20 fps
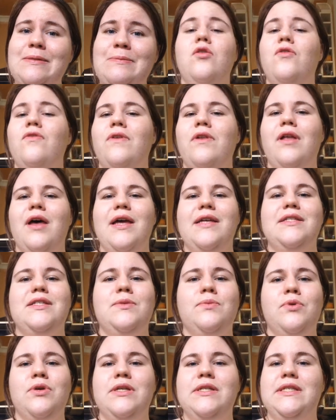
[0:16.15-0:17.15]
Northern Lights,
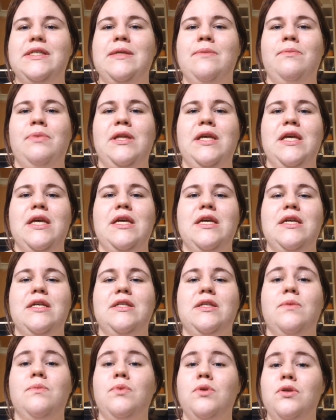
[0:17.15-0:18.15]
to put it simply,
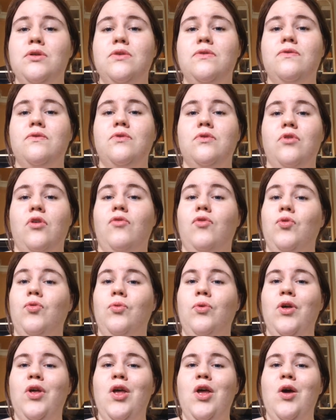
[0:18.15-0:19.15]
is a beautiful
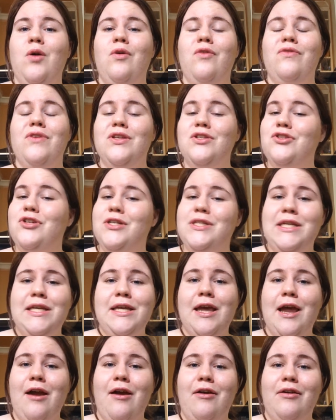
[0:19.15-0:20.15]
novel with
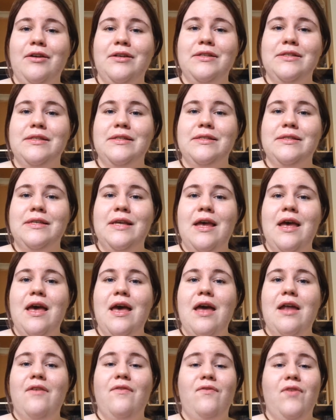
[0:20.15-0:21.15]
interesting characters
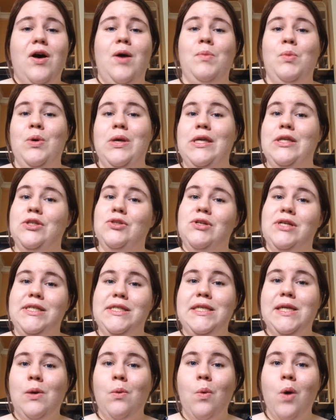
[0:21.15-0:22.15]
and a far more
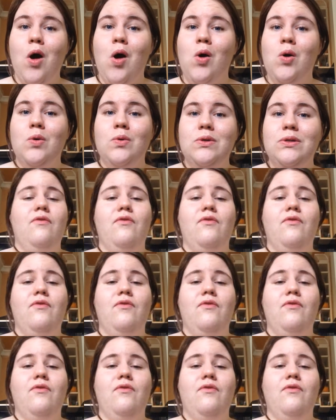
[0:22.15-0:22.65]
interesting world.